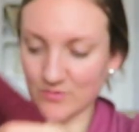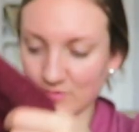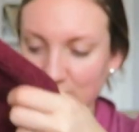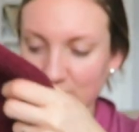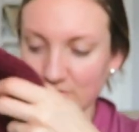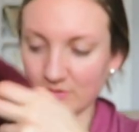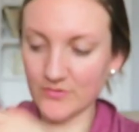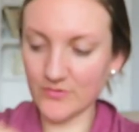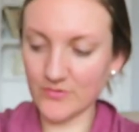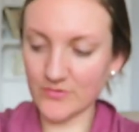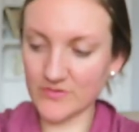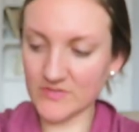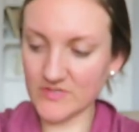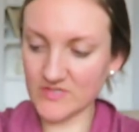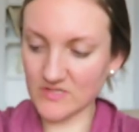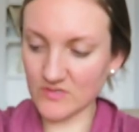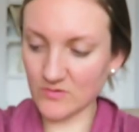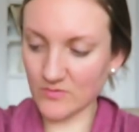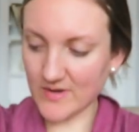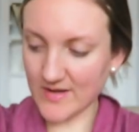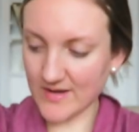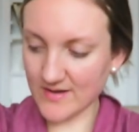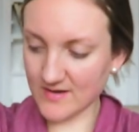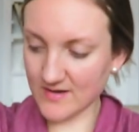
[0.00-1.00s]
maroon
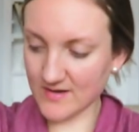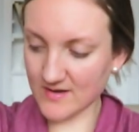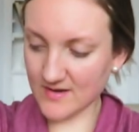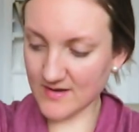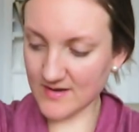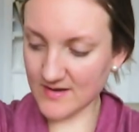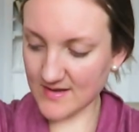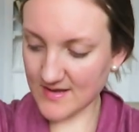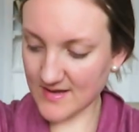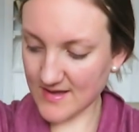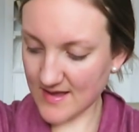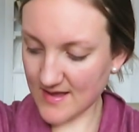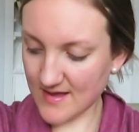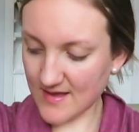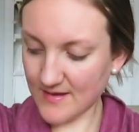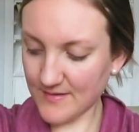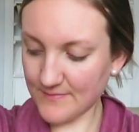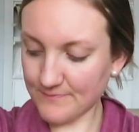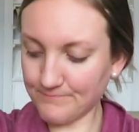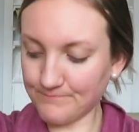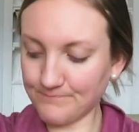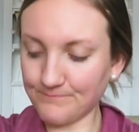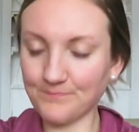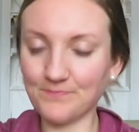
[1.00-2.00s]
sweater.
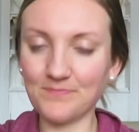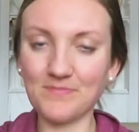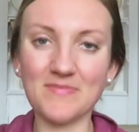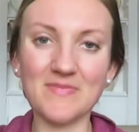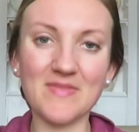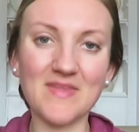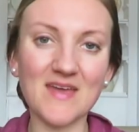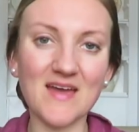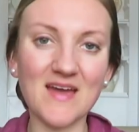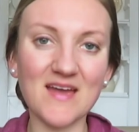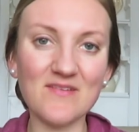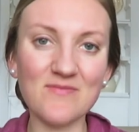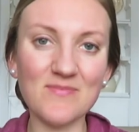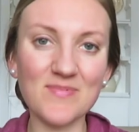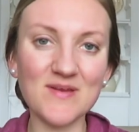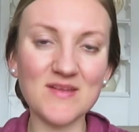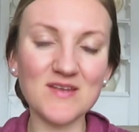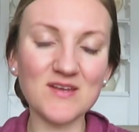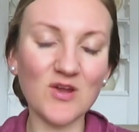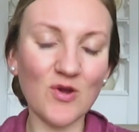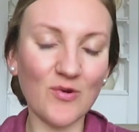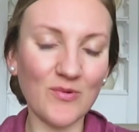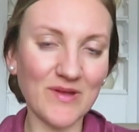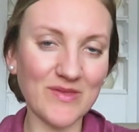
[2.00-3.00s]
I've
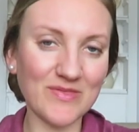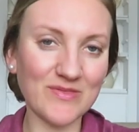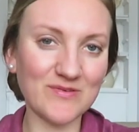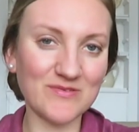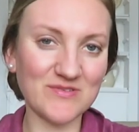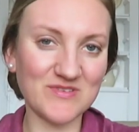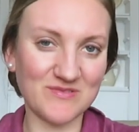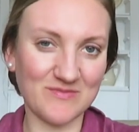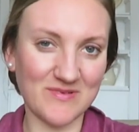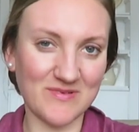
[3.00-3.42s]
been going through